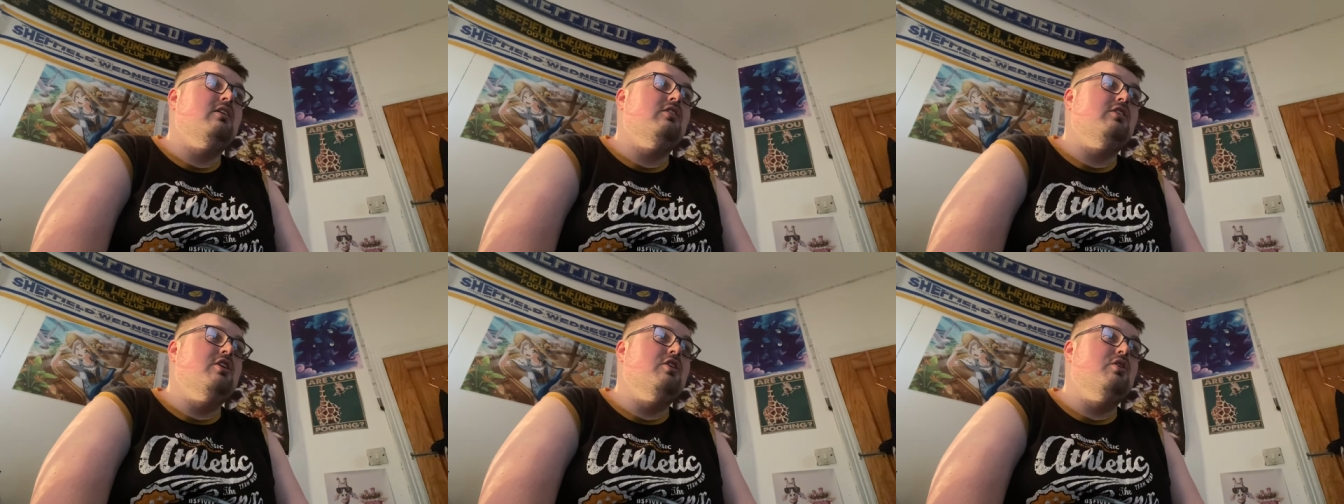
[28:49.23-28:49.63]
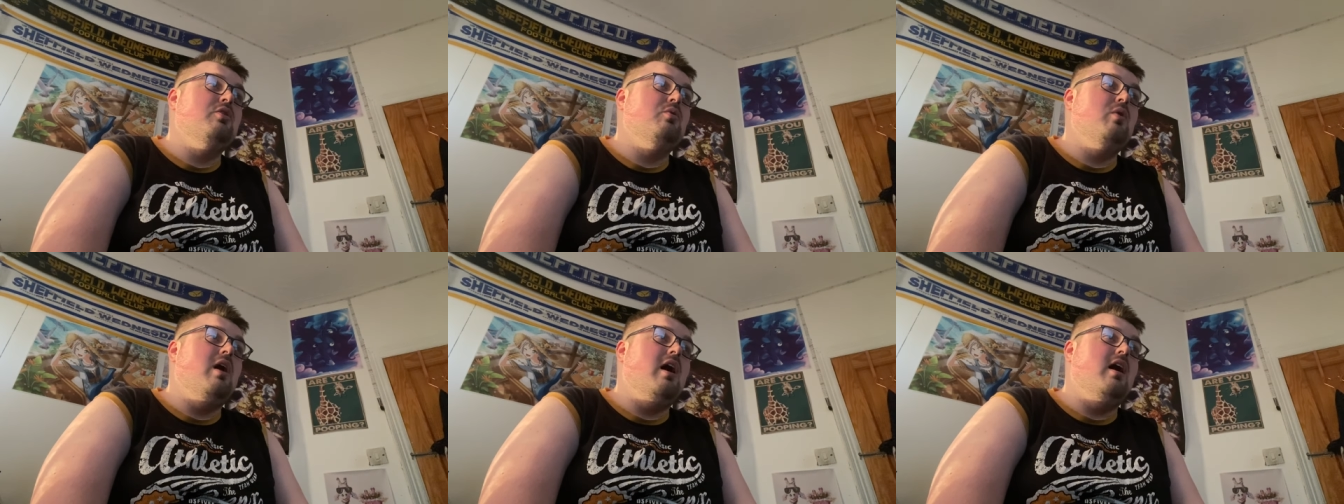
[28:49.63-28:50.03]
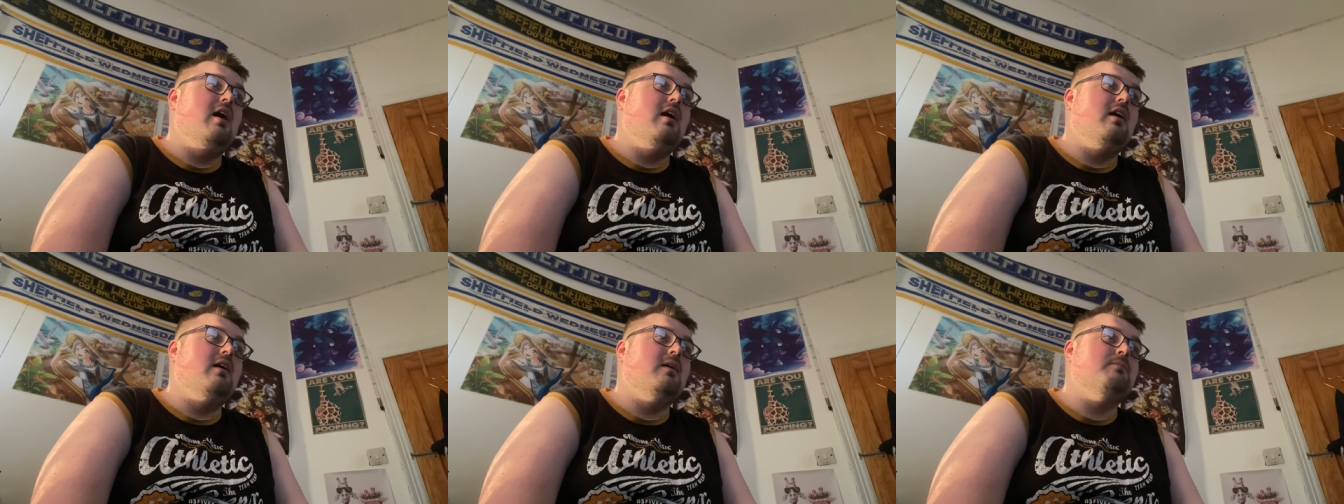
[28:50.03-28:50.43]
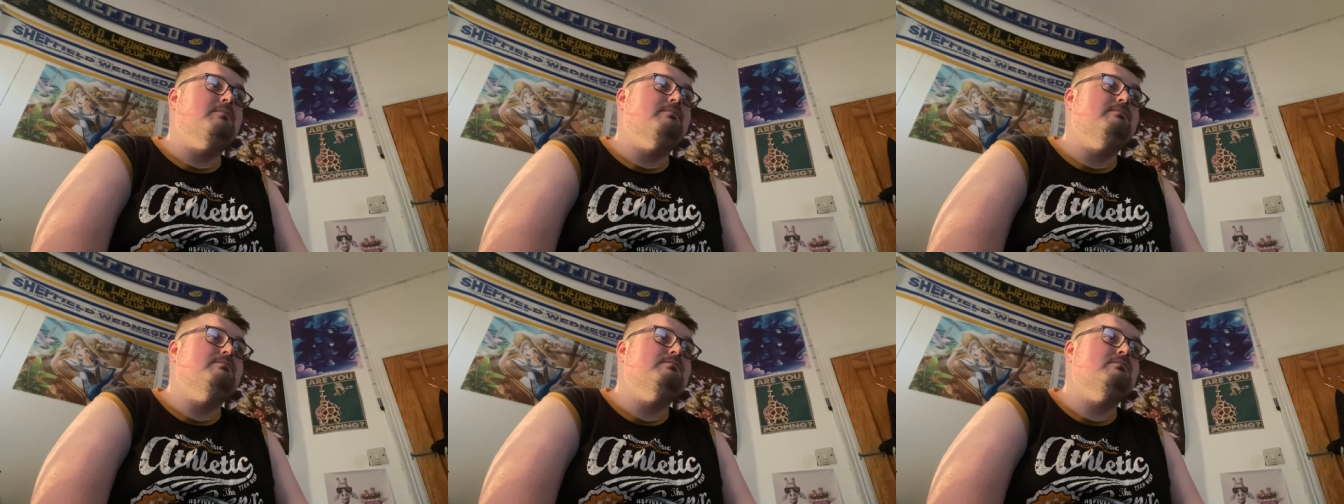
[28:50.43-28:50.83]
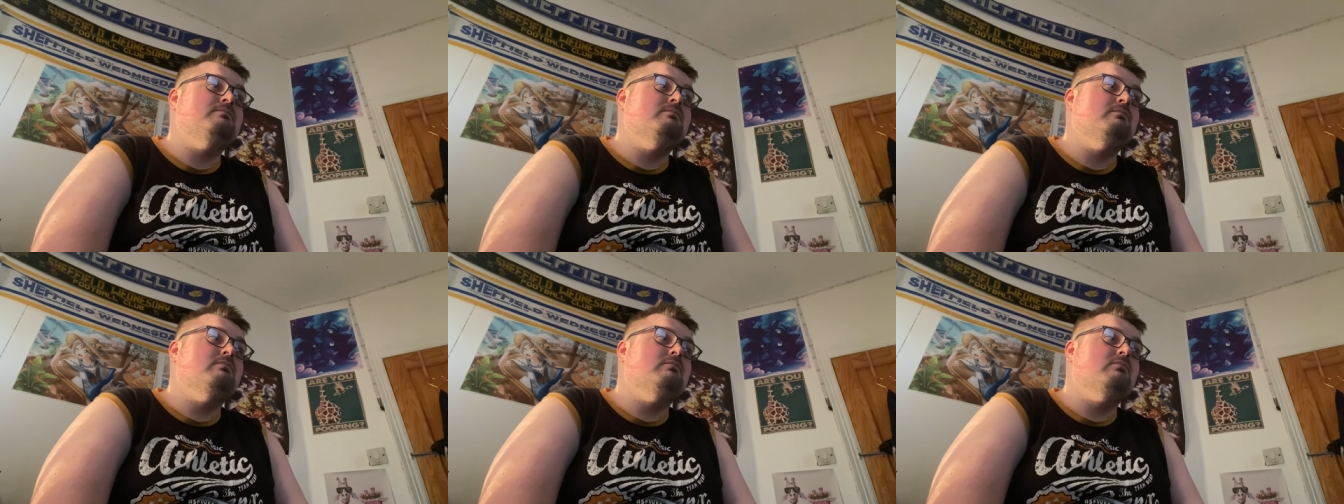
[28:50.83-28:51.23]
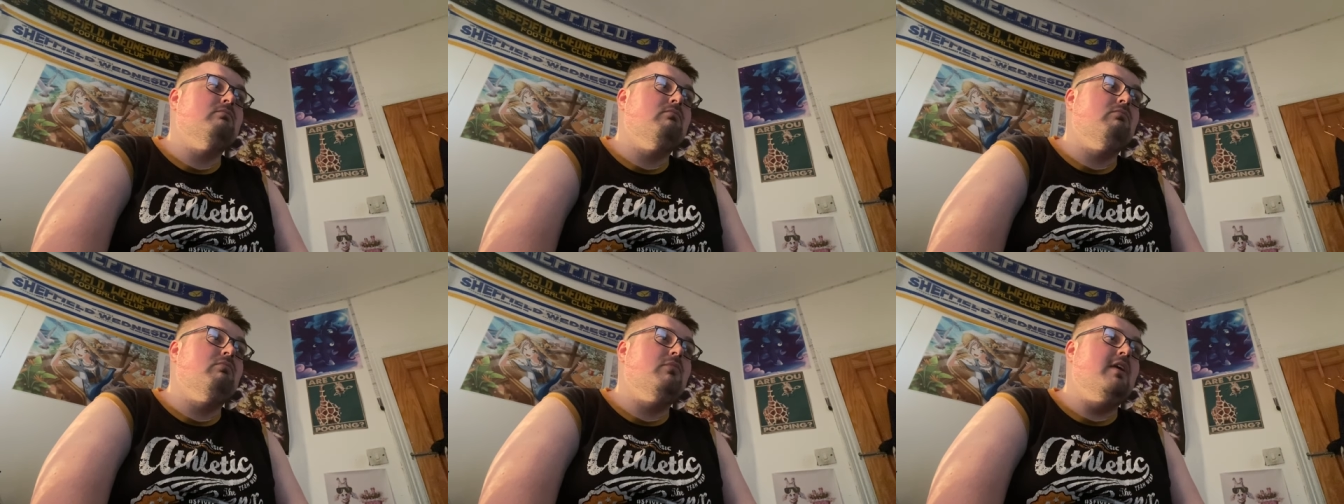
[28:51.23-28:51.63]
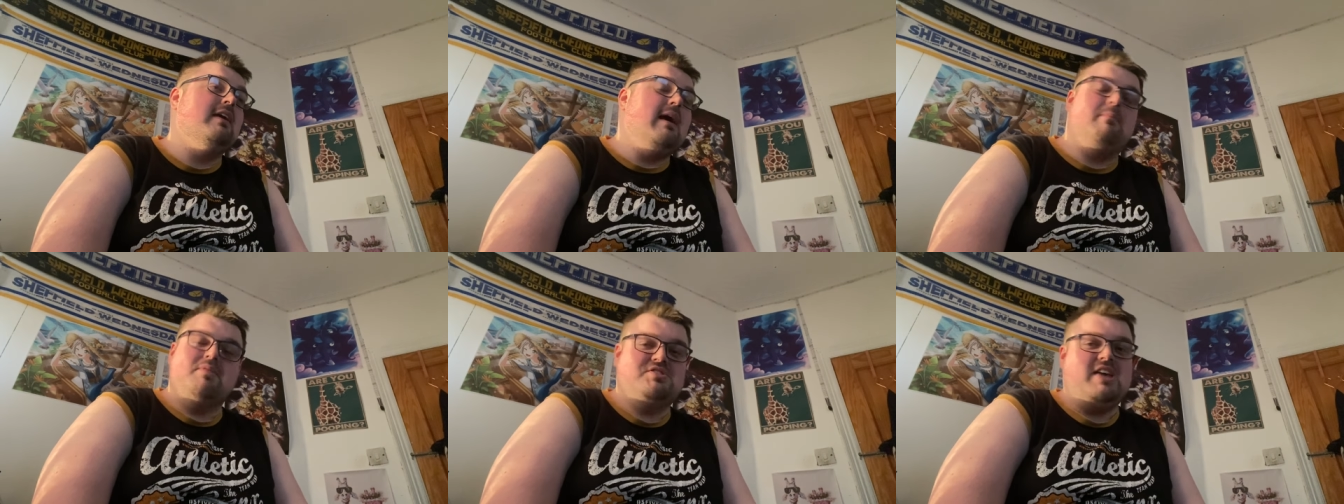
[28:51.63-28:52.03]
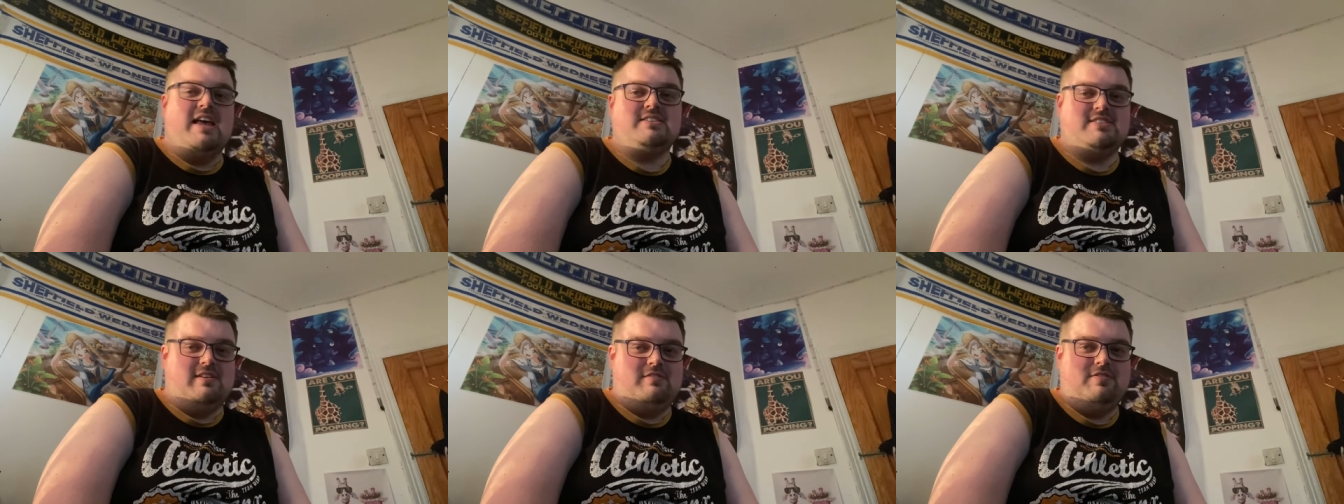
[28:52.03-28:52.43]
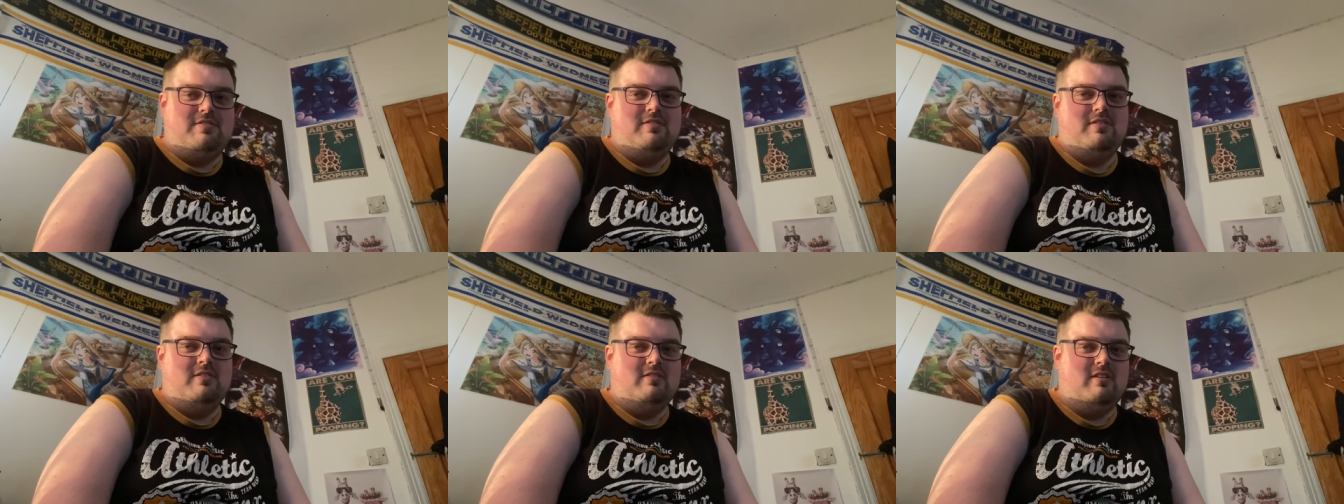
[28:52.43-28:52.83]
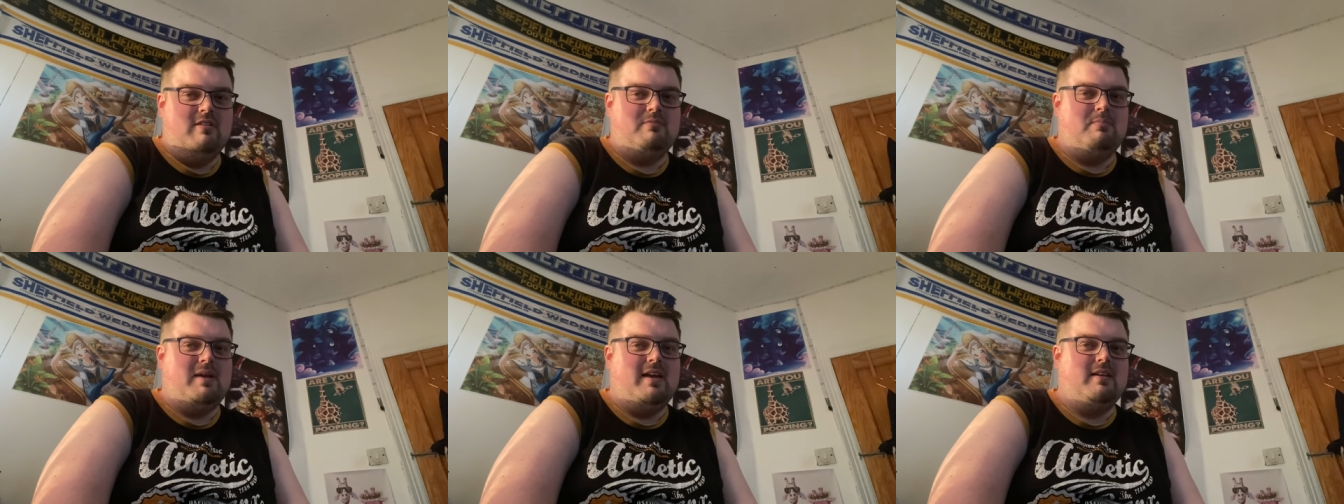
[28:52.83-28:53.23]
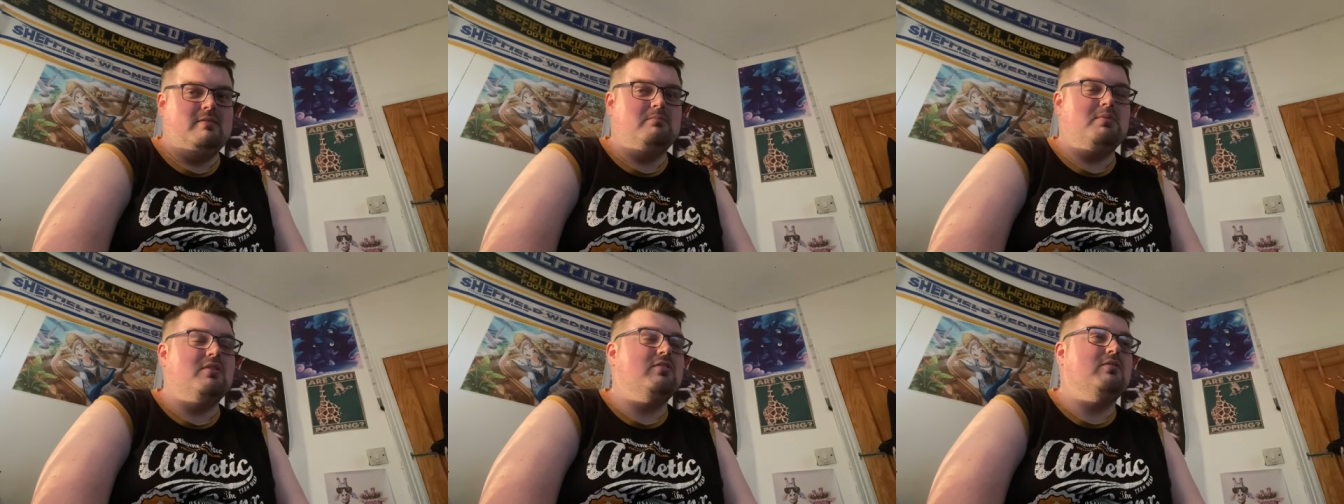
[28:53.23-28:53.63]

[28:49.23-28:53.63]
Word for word: you are you get possessive of being